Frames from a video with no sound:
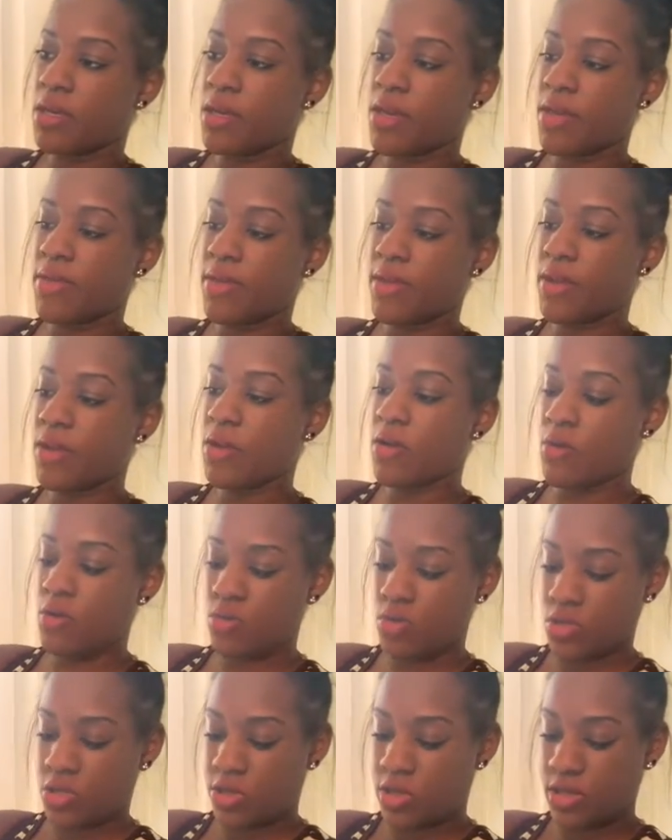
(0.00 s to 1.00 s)
and then it
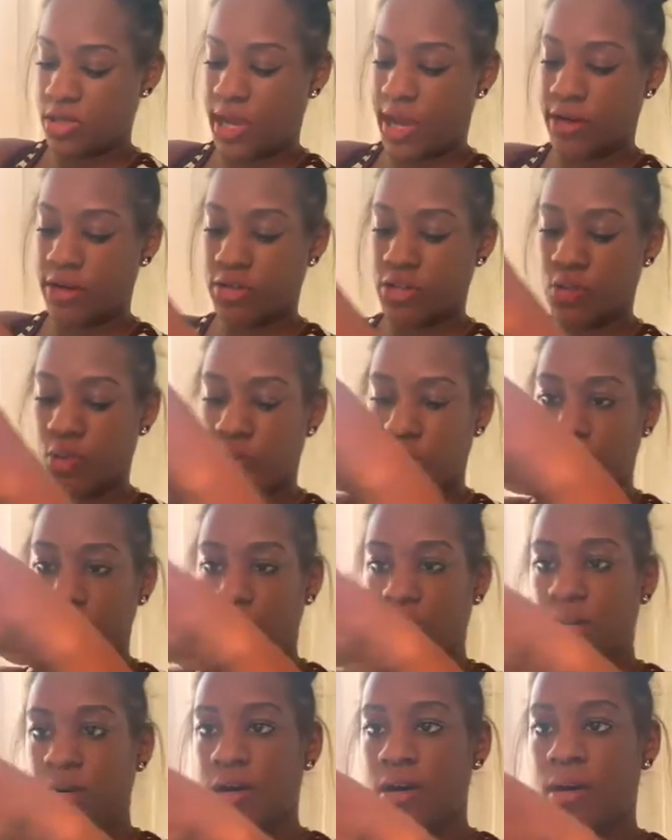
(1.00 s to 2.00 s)
goes lighter towards
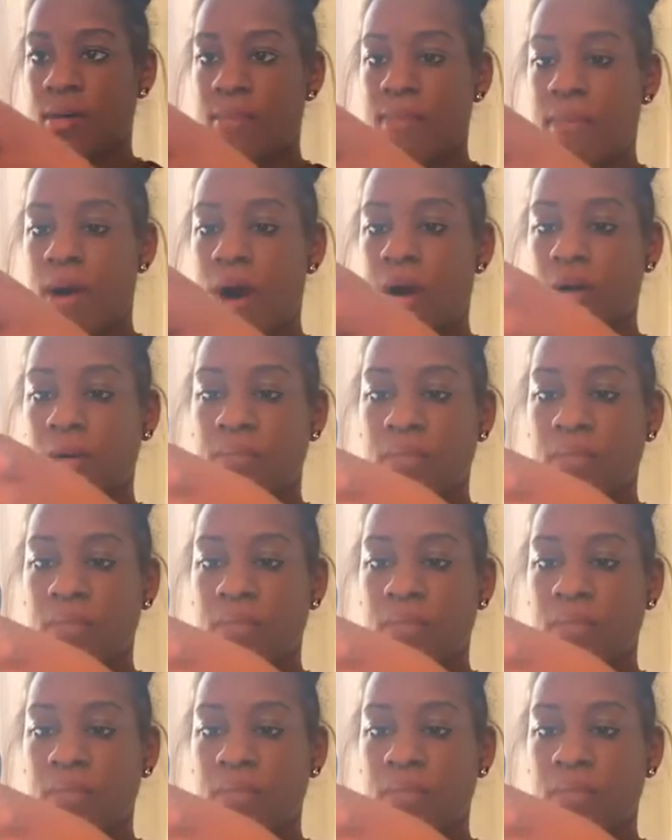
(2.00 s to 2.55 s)
the bottom